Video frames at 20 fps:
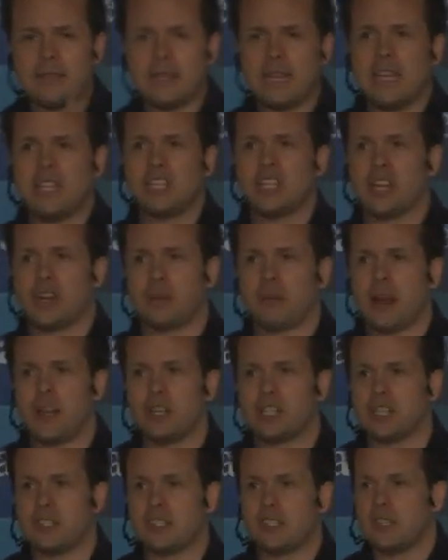the lead
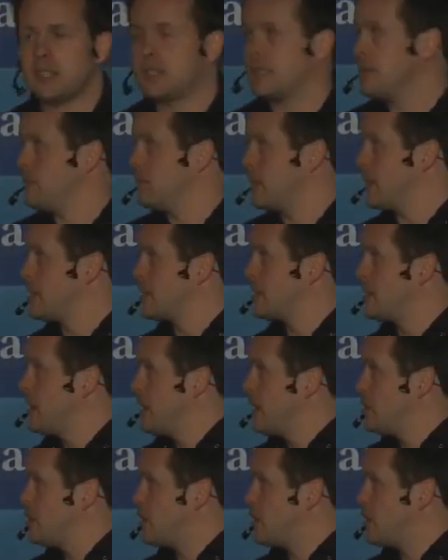generation system. Let's